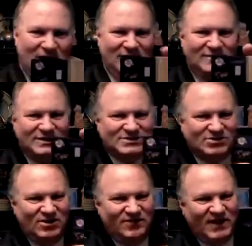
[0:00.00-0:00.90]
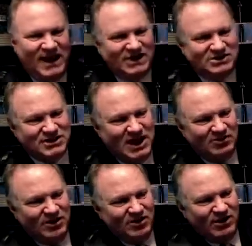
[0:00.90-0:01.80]
But this certification
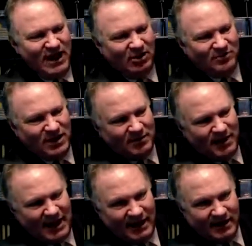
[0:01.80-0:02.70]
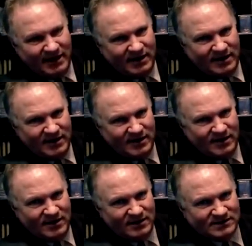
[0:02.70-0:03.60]
down here, LBMA,
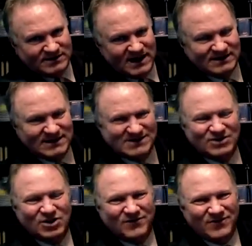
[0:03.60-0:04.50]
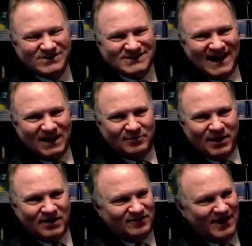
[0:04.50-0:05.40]
says it's good for
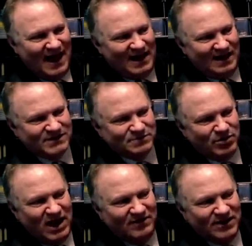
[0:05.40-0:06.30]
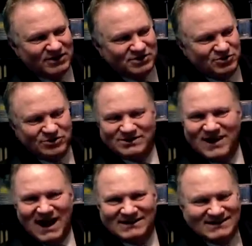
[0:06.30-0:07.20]
settlement of debt. It's private issue,
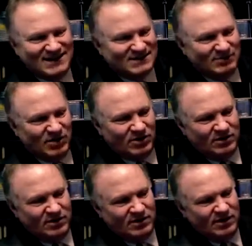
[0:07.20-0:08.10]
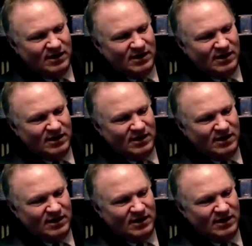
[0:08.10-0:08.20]
it's non-seizable,